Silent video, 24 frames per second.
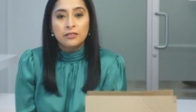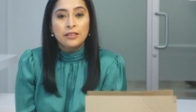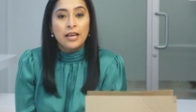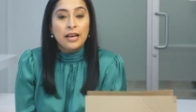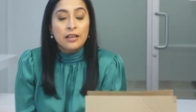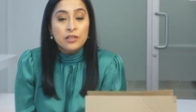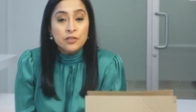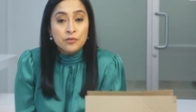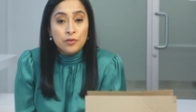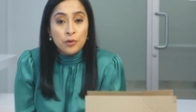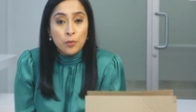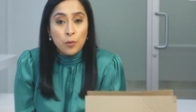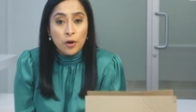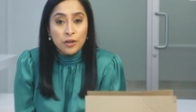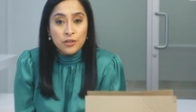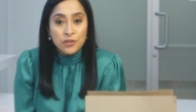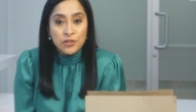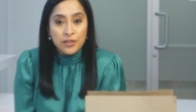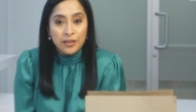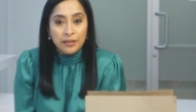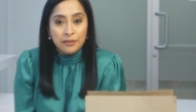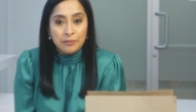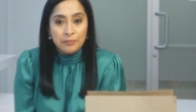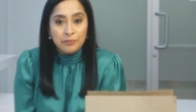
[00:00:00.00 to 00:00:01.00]
Thanks for
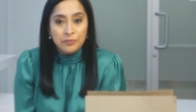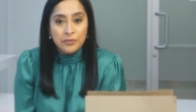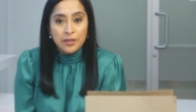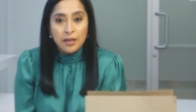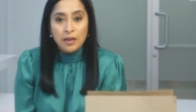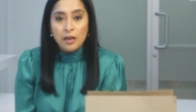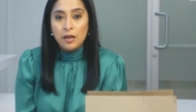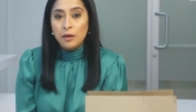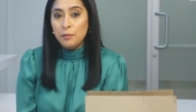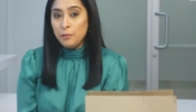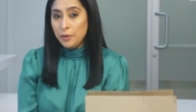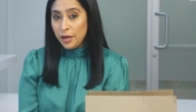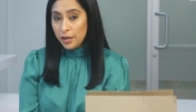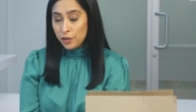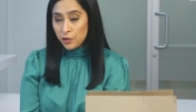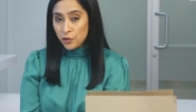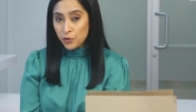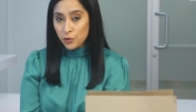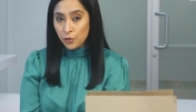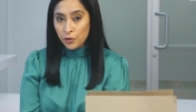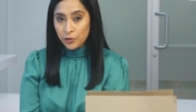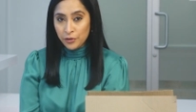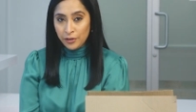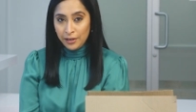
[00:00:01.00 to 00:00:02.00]
watching. Make
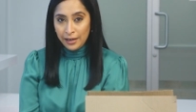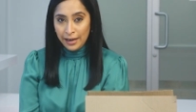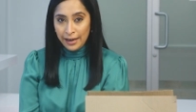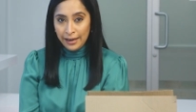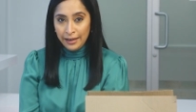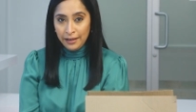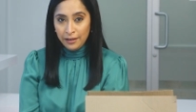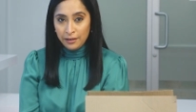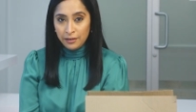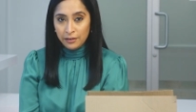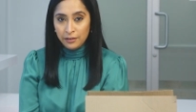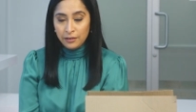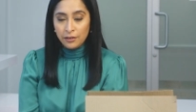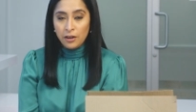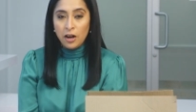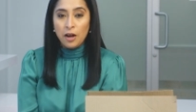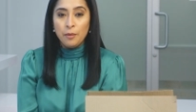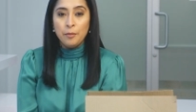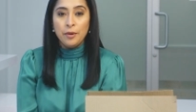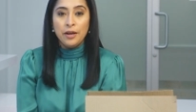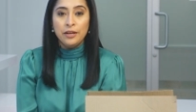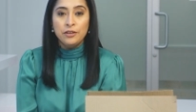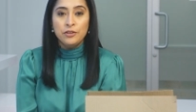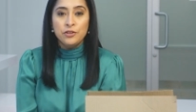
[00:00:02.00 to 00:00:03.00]
sure to like,
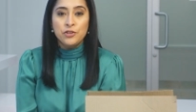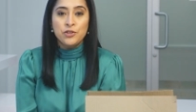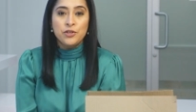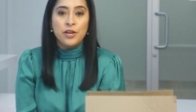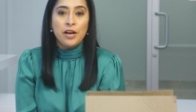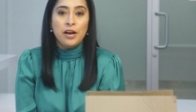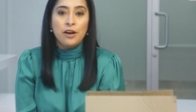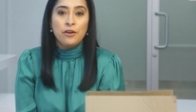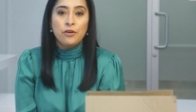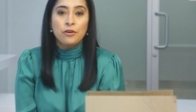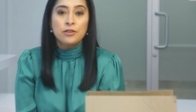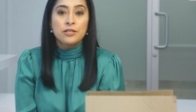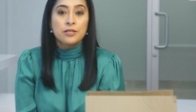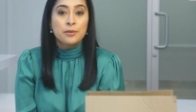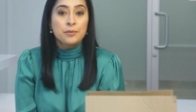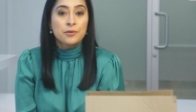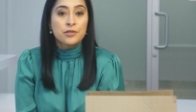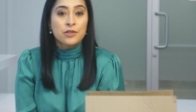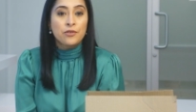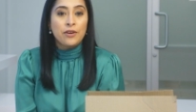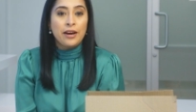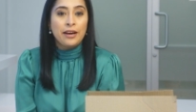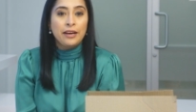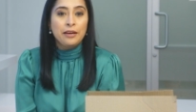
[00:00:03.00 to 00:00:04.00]
comment, share, or
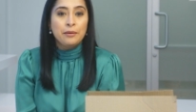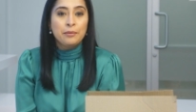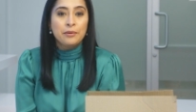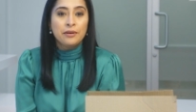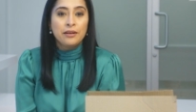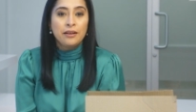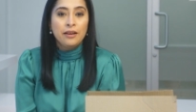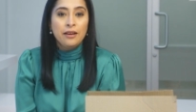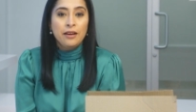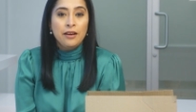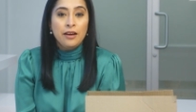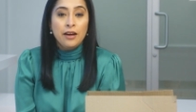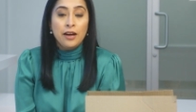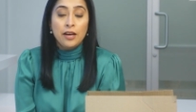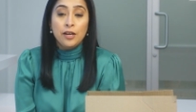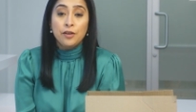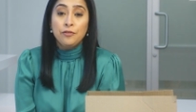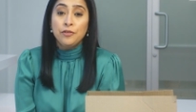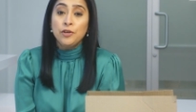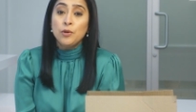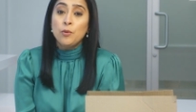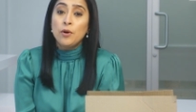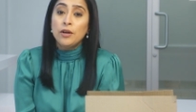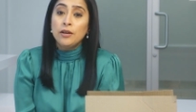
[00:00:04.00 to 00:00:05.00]
subscribe. And
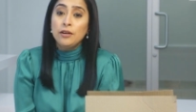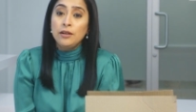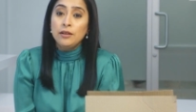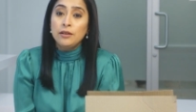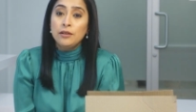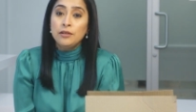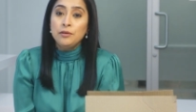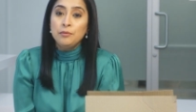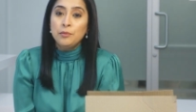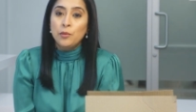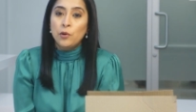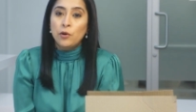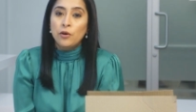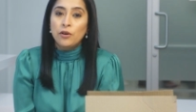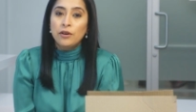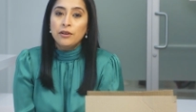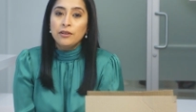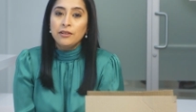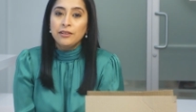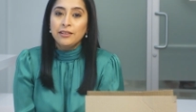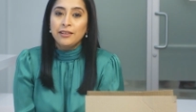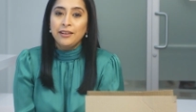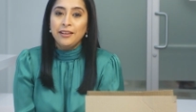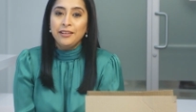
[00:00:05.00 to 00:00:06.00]
if you want to learn
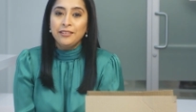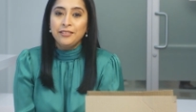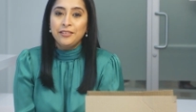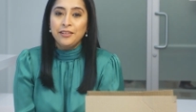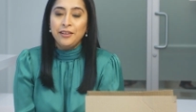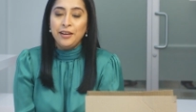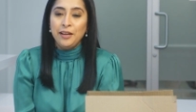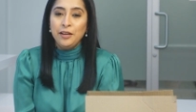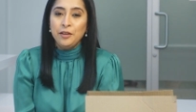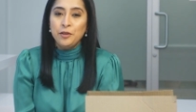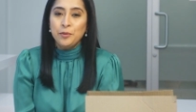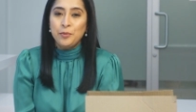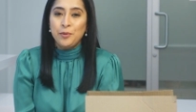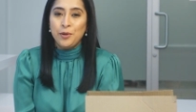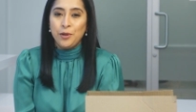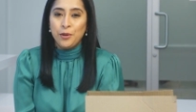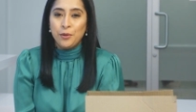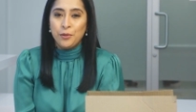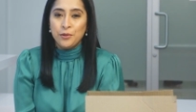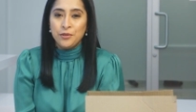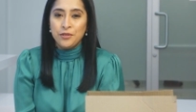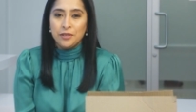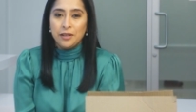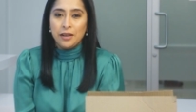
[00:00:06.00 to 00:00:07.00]
more, click the link
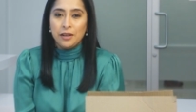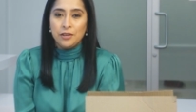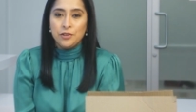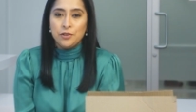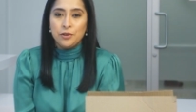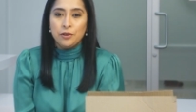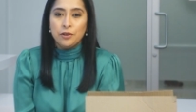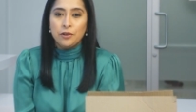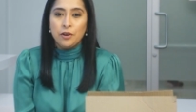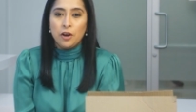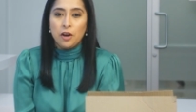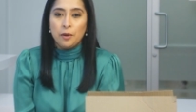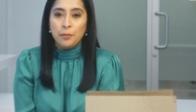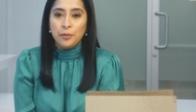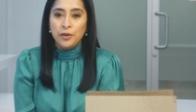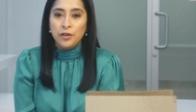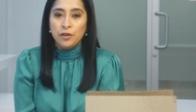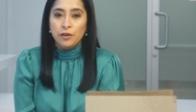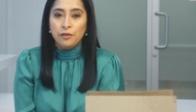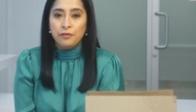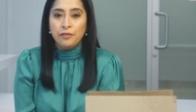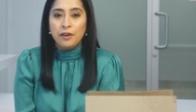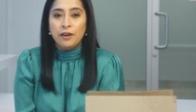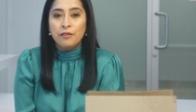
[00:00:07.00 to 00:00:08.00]
below to get your
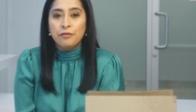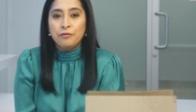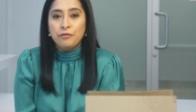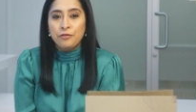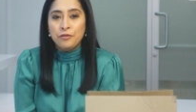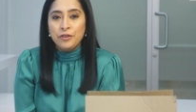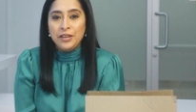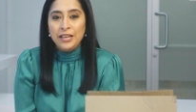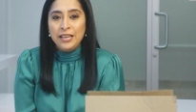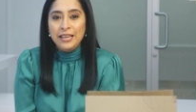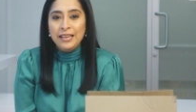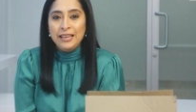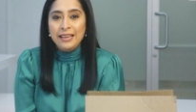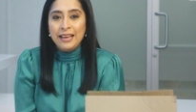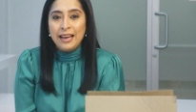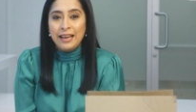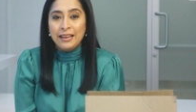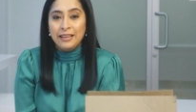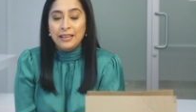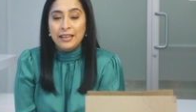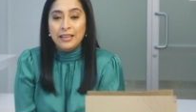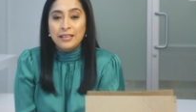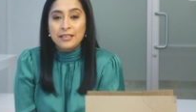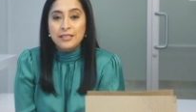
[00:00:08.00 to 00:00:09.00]
copy of our free
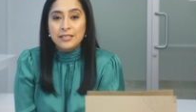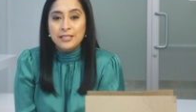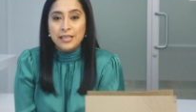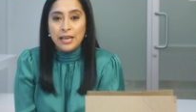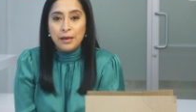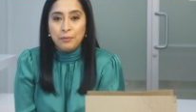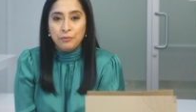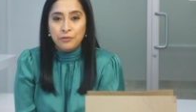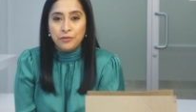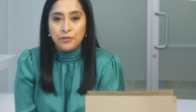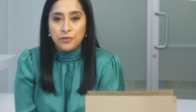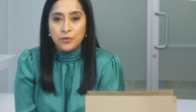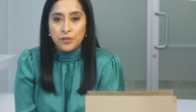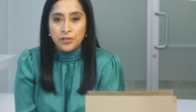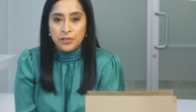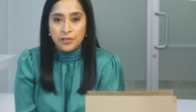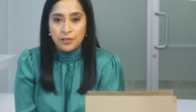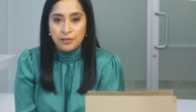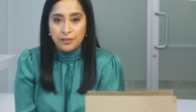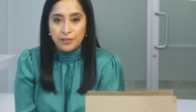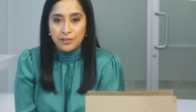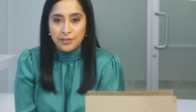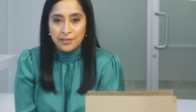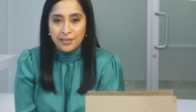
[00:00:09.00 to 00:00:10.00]
and in-depth
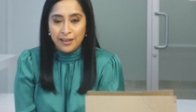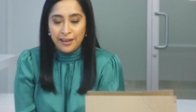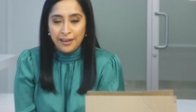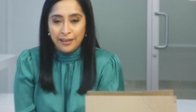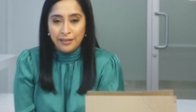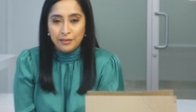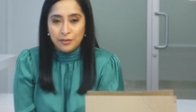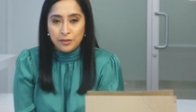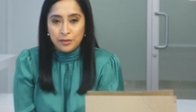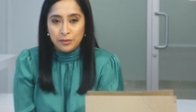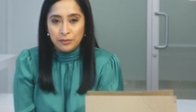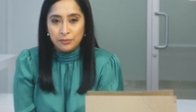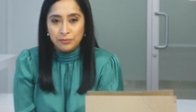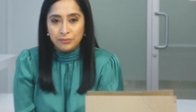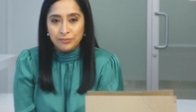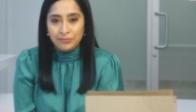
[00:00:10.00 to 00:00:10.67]
returns guide.